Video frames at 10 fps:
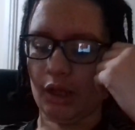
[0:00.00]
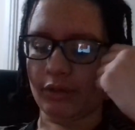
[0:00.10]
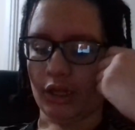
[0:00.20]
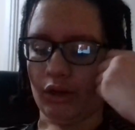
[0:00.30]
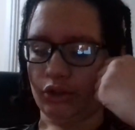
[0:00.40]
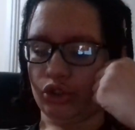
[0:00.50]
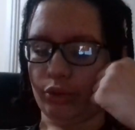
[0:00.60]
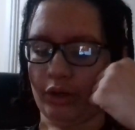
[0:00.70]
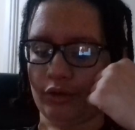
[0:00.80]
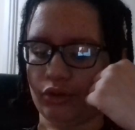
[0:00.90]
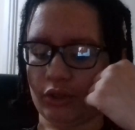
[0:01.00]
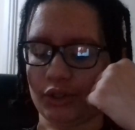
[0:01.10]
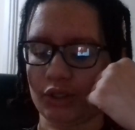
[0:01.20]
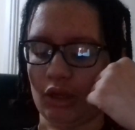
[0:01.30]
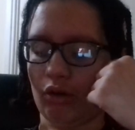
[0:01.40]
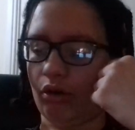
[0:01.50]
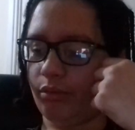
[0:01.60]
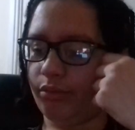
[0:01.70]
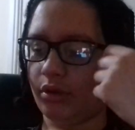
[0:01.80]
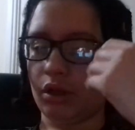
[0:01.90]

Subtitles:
MK Dons 20 trying to stay up,